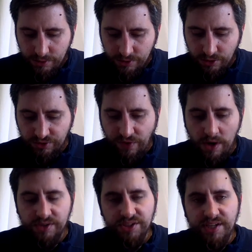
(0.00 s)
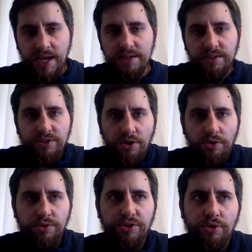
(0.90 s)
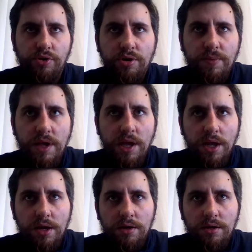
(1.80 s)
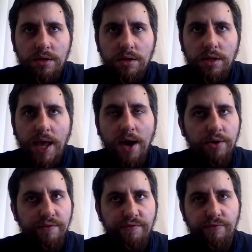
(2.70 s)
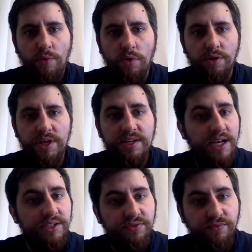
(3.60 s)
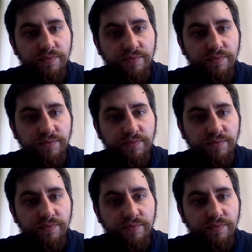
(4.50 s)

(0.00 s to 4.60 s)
So as far as attendance goes, in order to be counted for the attendance